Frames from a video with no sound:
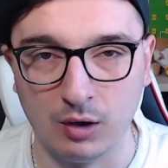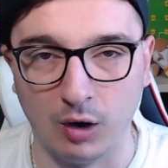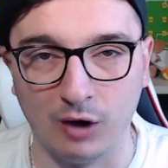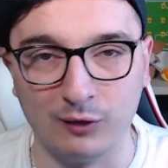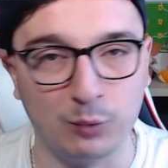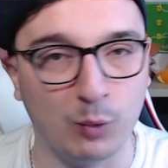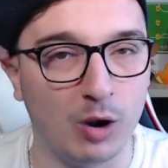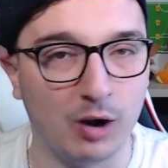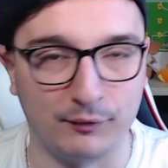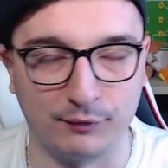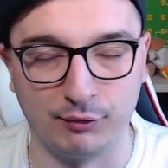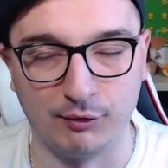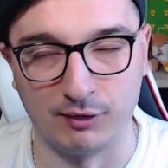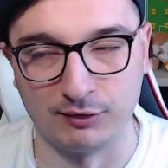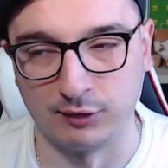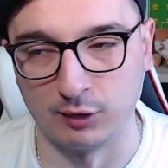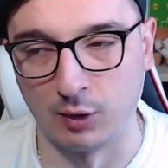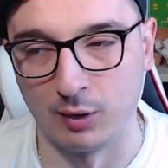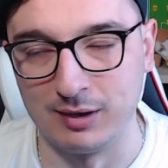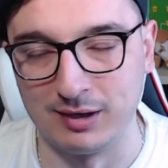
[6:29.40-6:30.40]
of work for us
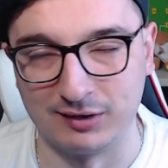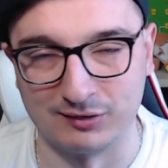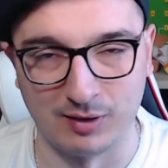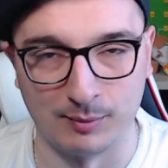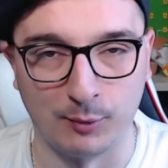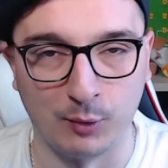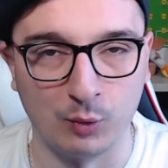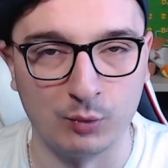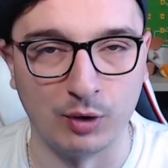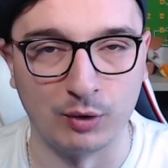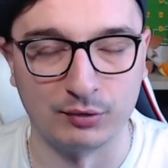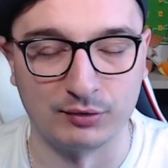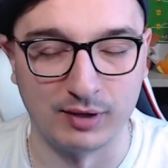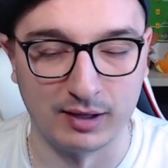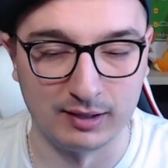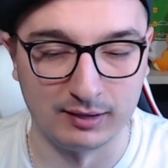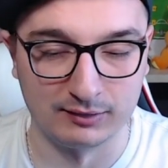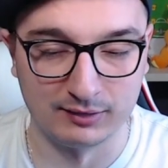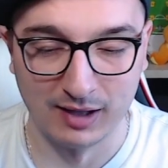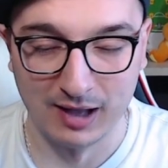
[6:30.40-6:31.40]
to go and list up all those
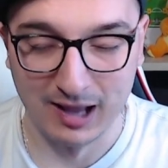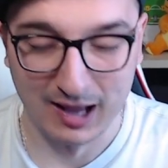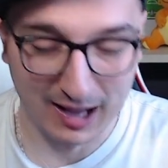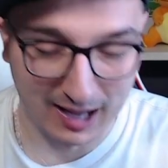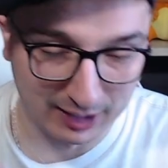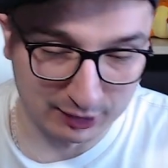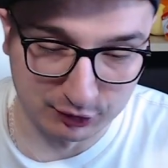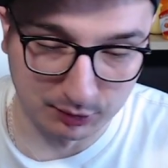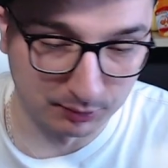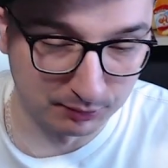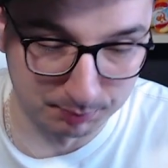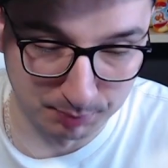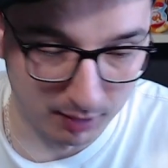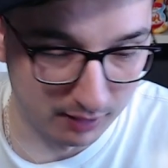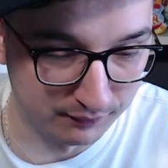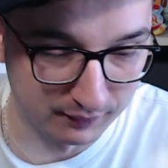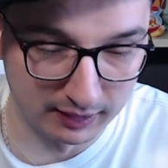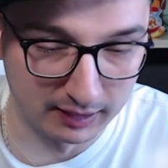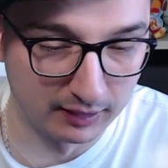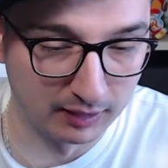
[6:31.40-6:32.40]
things. And she was
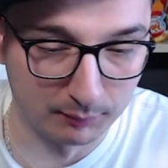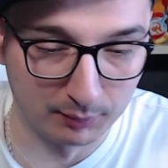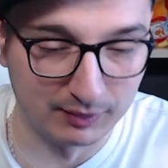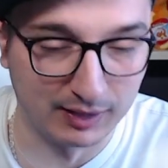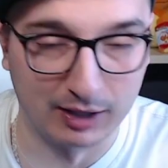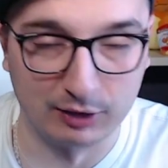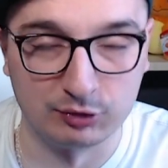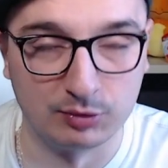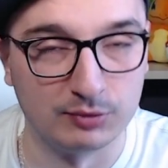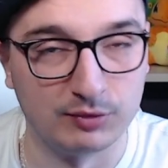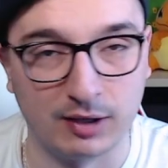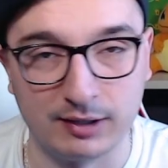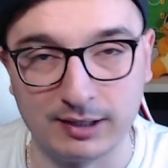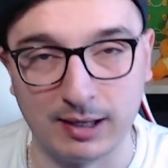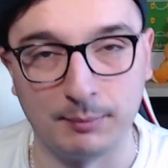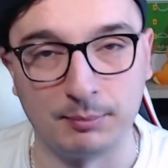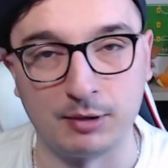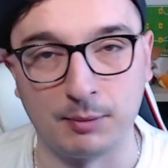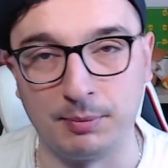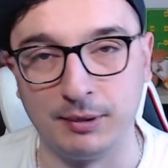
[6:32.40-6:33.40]
perfectly up with that. She was like,
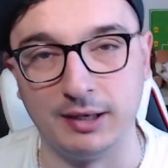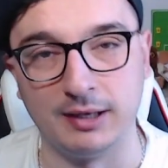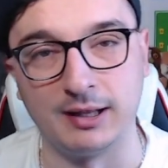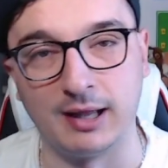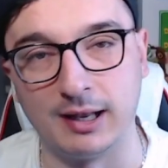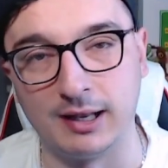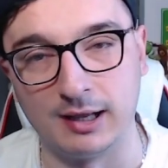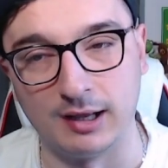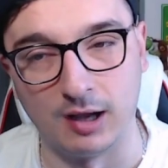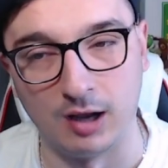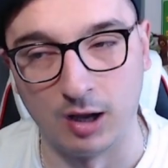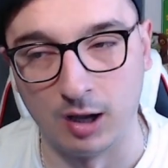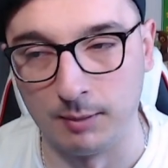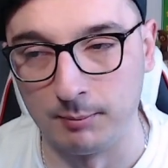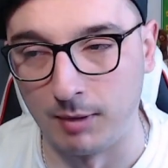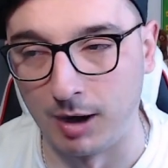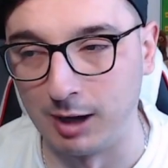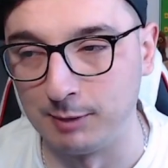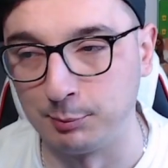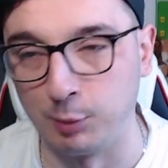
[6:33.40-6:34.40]
yep, completely get it.
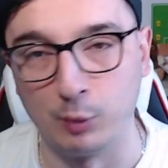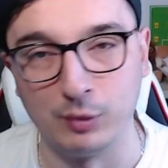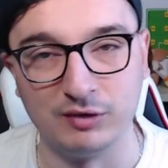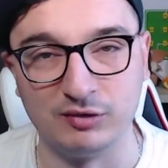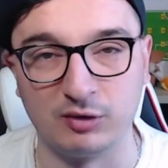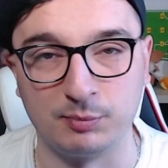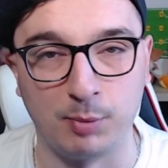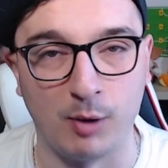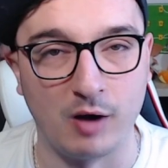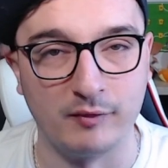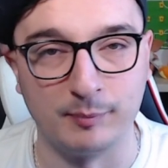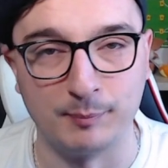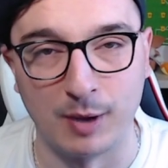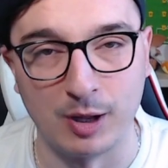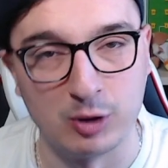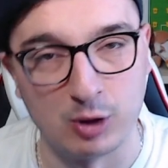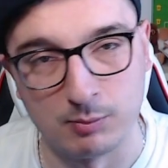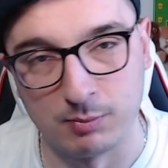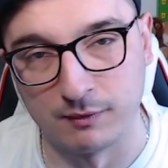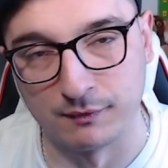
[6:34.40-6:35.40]
I bought these as part of a
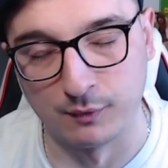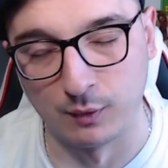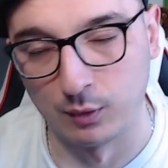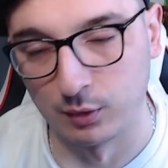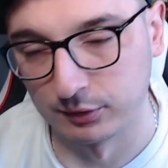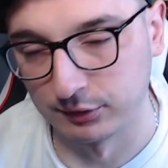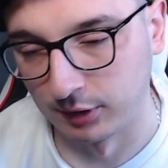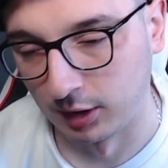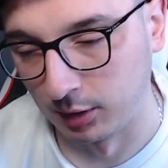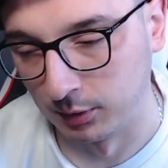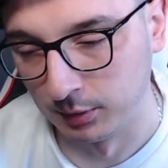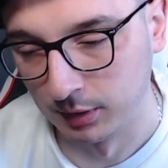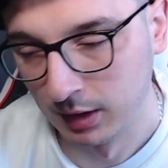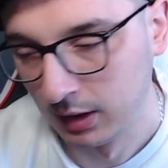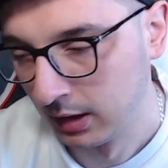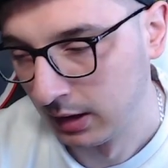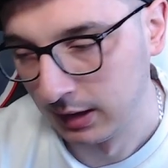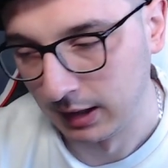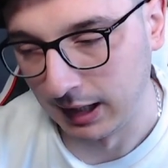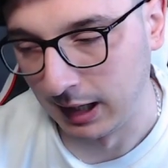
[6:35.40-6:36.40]
bundle before, so
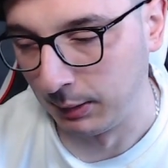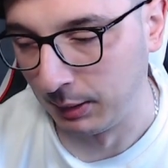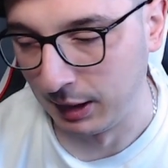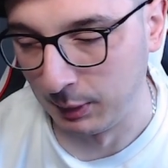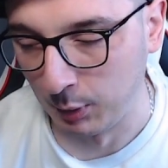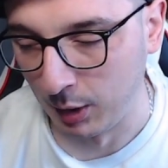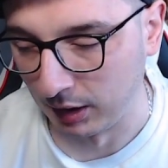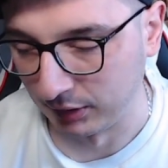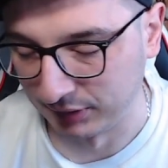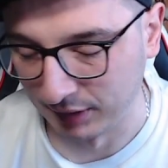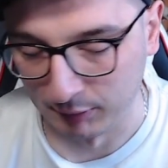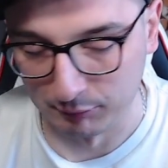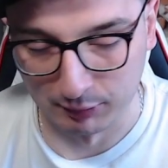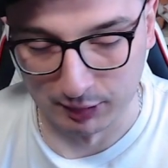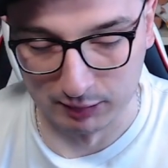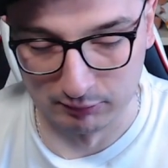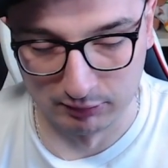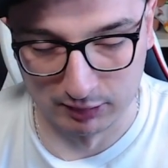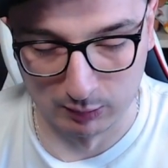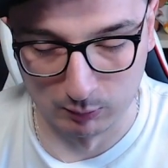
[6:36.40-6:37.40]
it works out
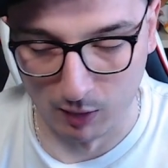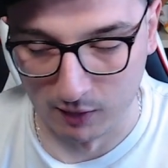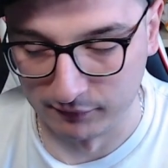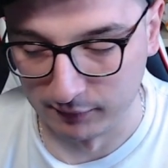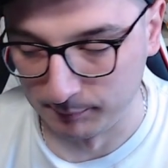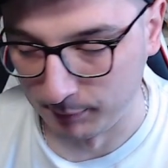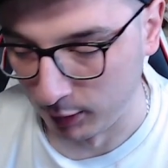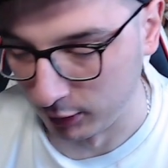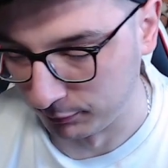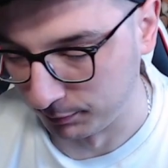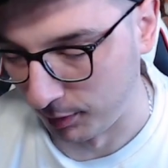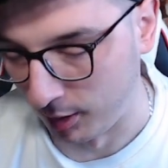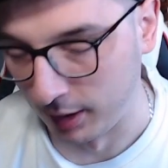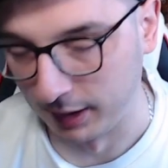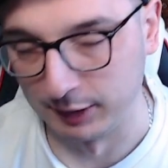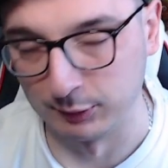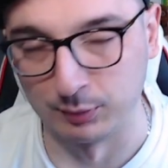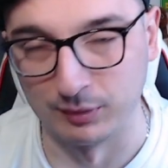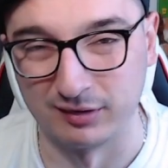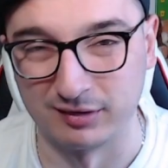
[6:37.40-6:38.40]
really well for both
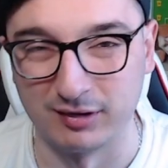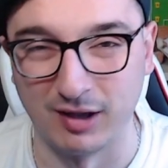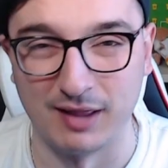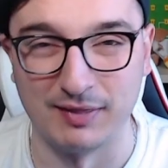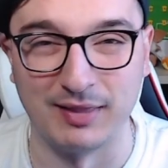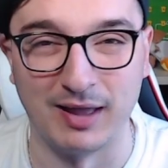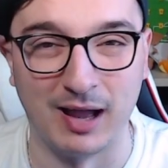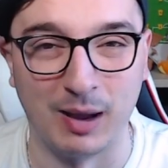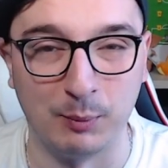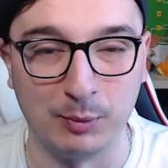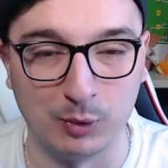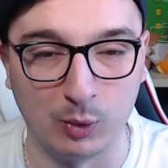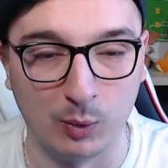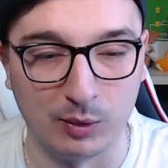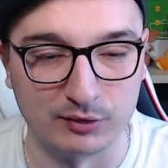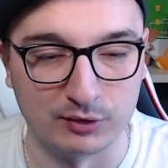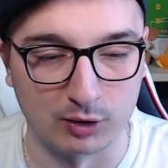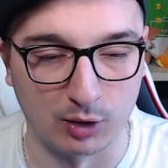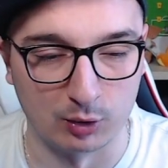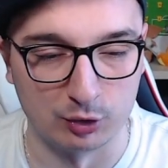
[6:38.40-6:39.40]
parties when it's like that. We
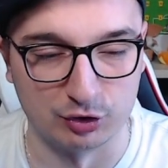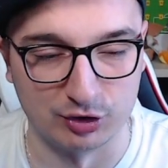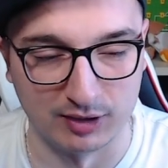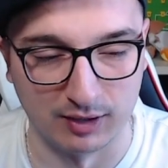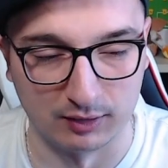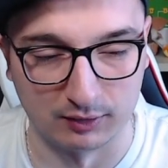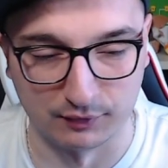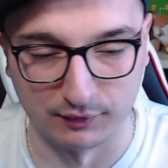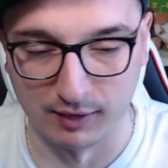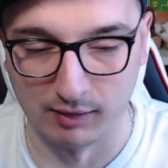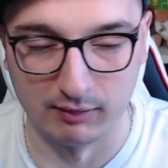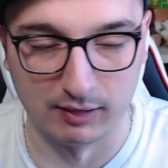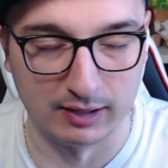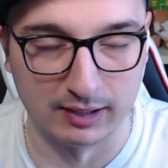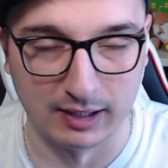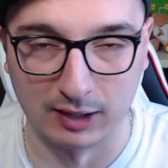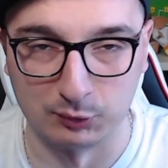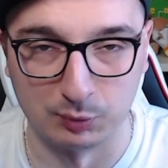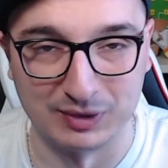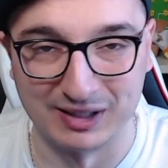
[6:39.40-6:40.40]
always negotiate as fairly
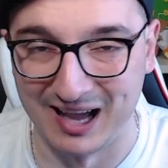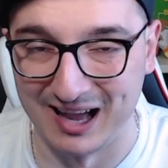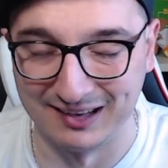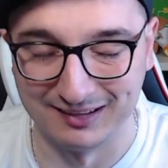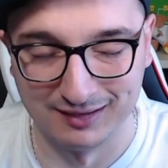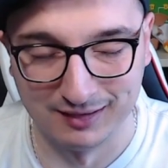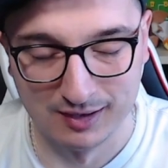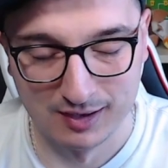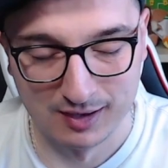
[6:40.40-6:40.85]
as we can.